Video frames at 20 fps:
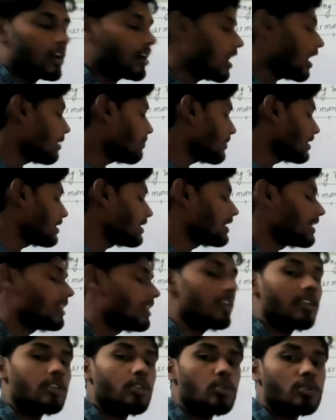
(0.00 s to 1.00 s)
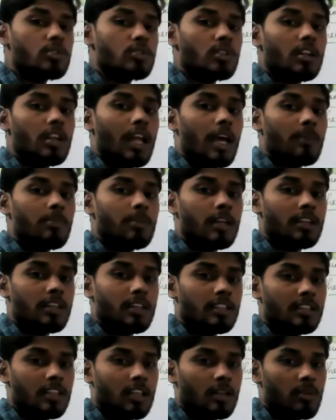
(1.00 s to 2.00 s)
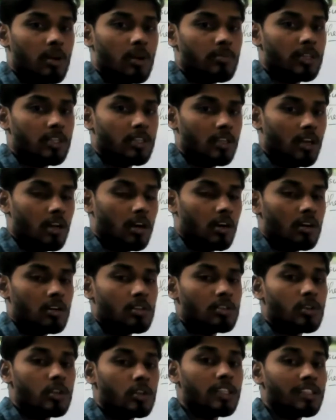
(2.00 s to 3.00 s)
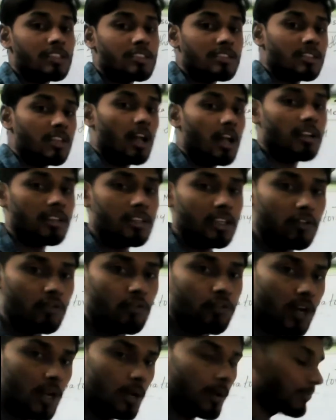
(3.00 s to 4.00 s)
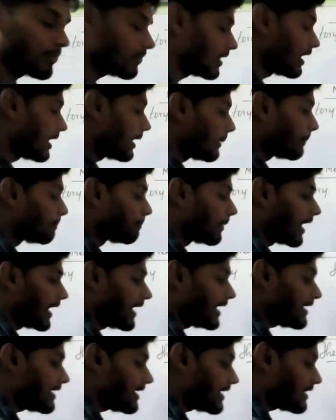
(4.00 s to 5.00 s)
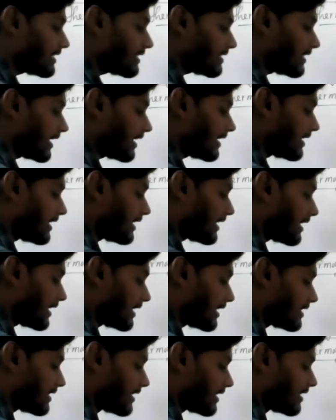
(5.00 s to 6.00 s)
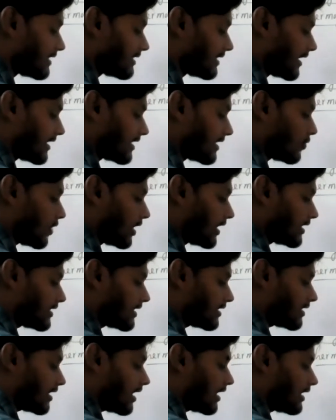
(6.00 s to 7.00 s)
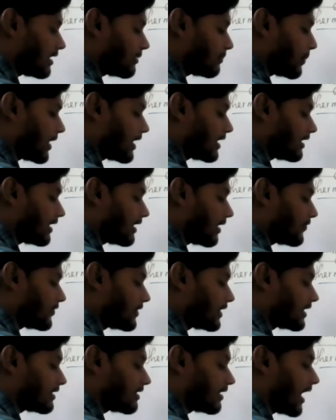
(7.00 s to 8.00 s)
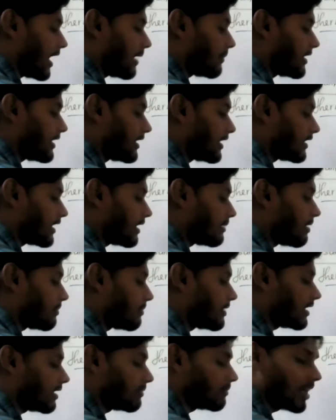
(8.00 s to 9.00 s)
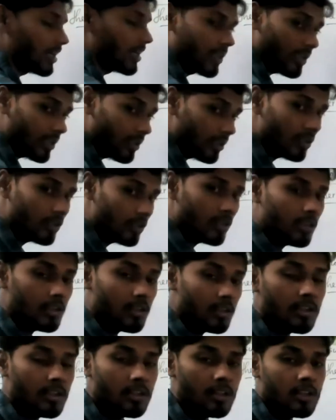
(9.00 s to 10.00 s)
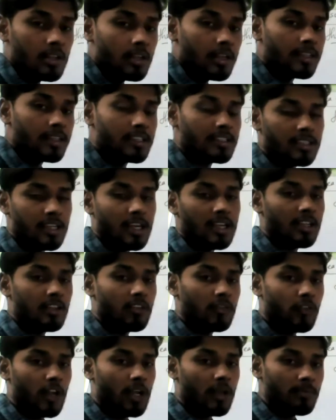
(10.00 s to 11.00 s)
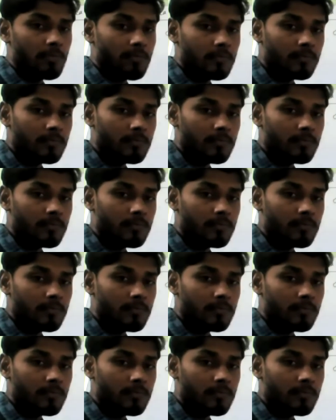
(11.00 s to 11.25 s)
commonly used laboratory thermometer. So it is starting from minus 10 degrees Celsius. What is the starting point of this laboratory thermometer, Mari? It is starting from.